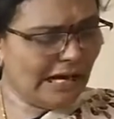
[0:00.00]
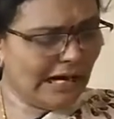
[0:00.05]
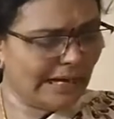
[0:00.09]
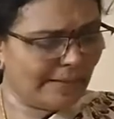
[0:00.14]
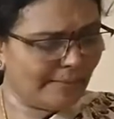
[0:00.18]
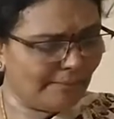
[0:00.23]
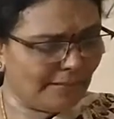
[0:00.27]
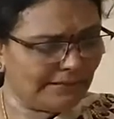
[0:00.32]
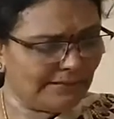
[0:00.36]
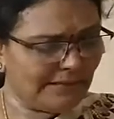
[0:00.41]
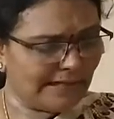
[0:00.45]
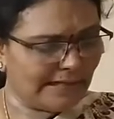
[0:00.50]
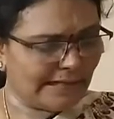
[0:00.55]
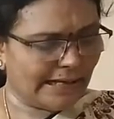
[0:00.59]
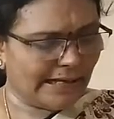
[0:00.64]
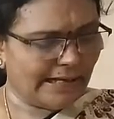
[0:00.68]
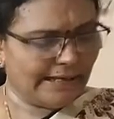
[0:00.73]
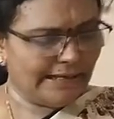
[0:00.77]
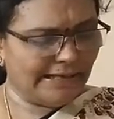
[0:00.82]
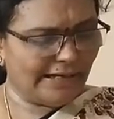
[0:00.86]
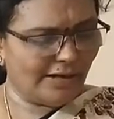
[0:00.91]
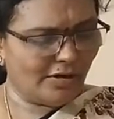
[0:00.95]
Her mother
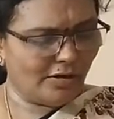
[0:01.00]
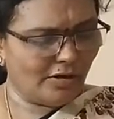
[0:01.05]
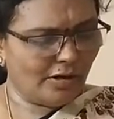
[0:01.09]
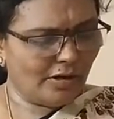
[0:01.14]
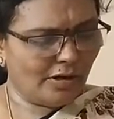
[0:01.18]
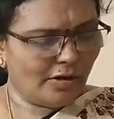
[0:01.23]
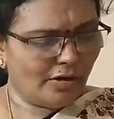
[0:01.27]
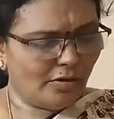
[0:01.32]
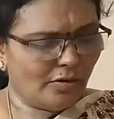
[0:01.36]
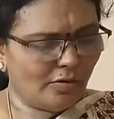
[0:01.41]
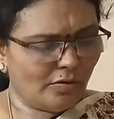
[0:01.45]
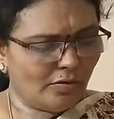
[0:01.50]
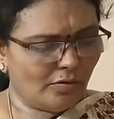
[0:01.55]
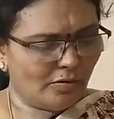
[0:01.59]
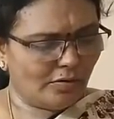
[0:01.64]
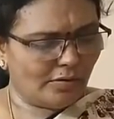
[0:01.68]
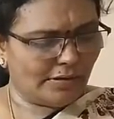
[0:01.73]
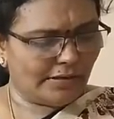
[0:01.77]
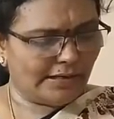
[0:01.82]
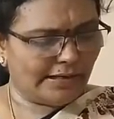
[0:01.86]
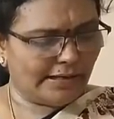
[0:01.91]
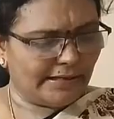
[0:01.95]

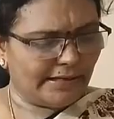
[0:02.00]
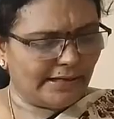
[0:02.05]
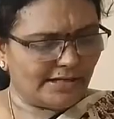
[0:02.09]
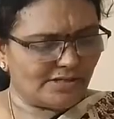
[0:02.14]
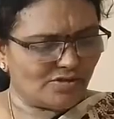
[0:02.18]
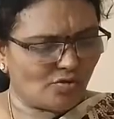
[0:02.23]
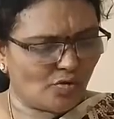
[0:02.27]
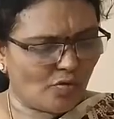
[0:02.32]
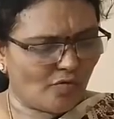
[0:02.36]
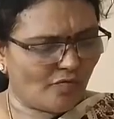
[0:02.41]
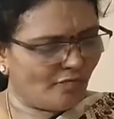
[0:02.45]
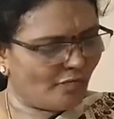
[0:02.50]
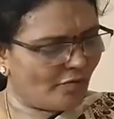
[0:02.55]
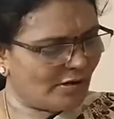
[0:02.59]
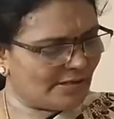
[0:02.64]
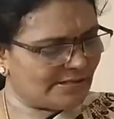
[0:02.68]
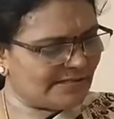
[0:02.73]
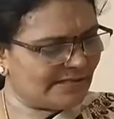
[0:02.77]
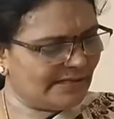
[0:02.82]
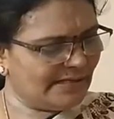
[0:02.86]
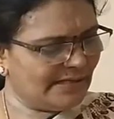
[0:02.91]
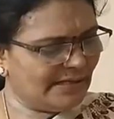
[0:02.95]
Rahilia's home
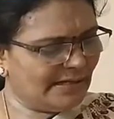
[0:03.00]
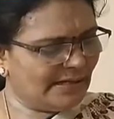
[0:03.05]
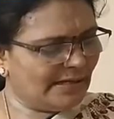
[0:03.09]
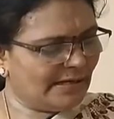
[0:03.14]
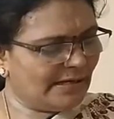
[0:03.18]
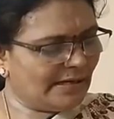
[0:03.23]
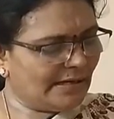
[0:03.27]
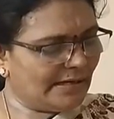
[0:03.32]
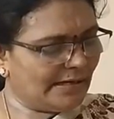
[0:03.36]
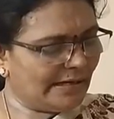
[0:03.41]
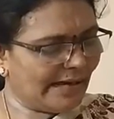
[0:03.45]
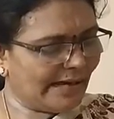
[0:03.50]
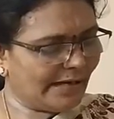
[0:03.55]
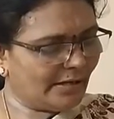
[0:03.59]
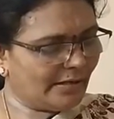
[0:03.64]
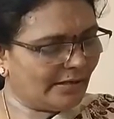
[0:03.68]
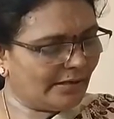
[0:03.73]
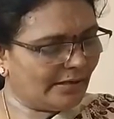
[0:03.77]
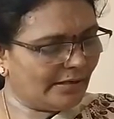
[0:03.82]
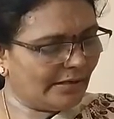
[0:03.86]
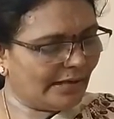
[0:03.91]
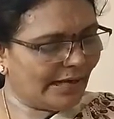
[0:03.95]
was in
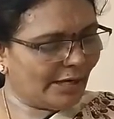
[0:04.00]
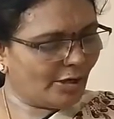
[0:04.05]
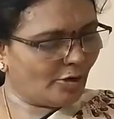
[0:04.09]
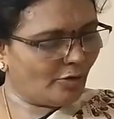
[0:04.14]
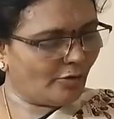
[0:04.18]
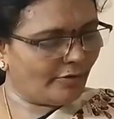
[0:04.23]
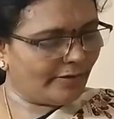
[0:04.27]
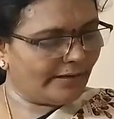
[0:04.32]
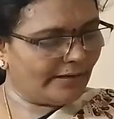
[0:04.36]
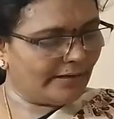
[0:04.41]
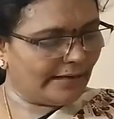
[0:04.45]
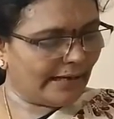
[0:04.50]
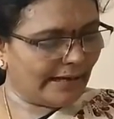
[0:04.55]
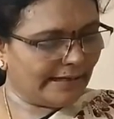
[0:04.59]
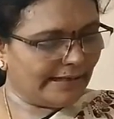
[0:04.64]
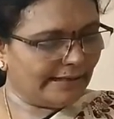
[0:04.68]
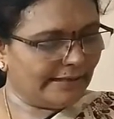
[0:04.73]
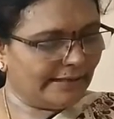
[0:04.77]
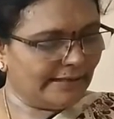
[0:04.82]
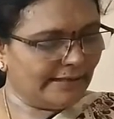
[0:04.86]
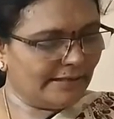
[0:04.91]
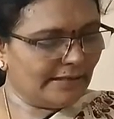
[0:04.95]
Nankowri
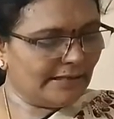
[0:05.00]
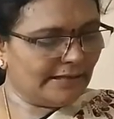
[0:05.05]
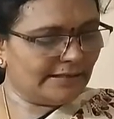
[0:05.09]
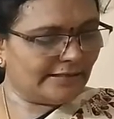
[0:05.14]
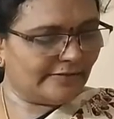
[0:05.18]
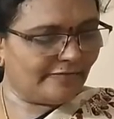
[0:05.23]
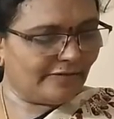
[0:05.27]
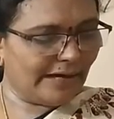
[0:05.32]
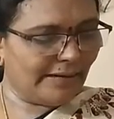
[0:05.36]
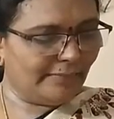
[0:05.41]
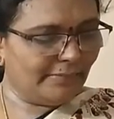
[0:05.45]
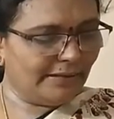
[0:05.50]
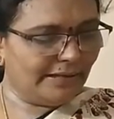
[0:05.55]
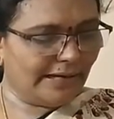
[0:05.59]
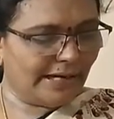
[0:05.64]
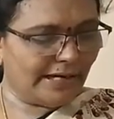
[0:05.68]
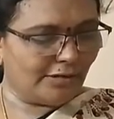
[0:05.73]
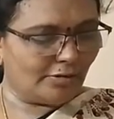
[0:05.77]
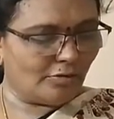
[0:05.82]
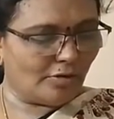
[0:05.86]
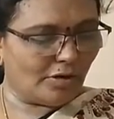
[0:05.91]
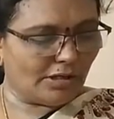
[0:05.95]
Island. The family
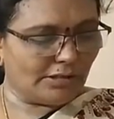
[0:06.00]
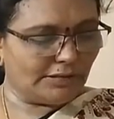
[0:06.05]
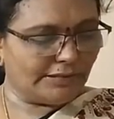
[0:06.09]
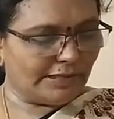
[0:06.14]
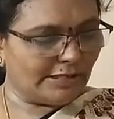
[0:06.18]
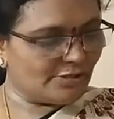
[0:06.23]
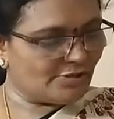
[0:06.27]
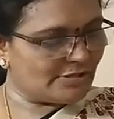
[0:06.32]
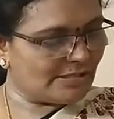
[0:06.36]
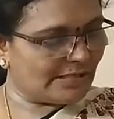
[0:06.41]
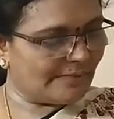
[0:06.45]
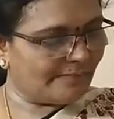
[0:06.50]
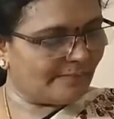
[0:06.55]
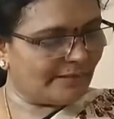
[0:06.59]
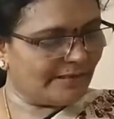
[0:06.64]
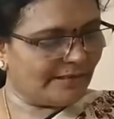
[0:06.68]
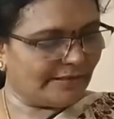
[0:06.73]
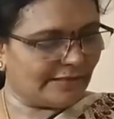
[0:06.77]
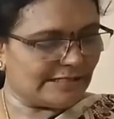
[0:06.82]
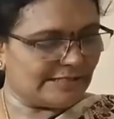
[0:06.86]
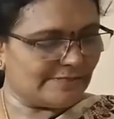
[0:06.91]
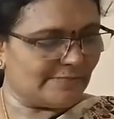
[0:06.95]
had gone there to
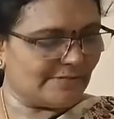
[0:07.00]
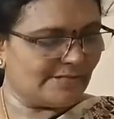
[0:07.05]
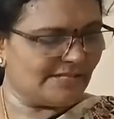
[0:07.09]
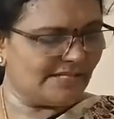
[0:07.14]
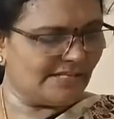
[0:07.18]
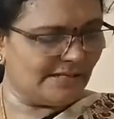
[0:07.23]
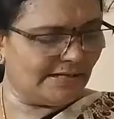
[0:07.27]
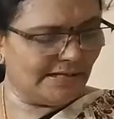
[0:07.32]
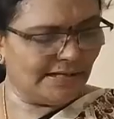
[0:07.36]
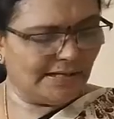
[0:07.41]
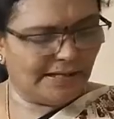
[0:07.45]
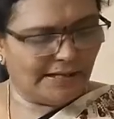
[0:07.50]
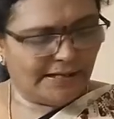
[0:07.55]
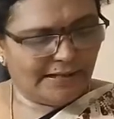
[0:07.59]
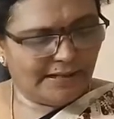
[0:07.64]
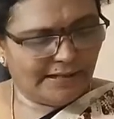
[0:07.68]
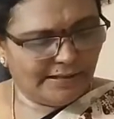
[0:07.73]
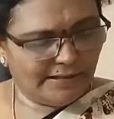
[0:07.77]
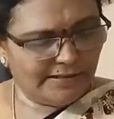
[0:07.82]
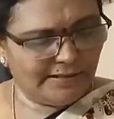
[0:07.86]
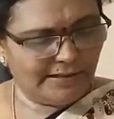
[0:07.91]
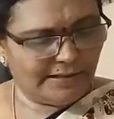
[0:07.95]
celebrate Christmas. See,
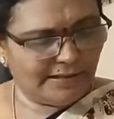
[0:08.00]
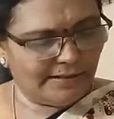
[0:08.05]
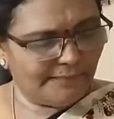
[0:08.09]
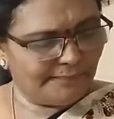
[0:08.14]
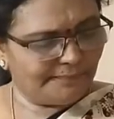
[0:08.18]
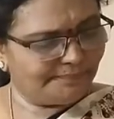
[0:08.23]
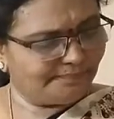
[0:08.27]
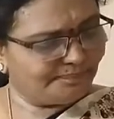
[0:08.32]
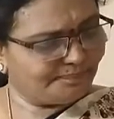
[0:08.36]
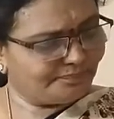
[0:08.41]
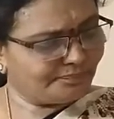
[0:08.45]
here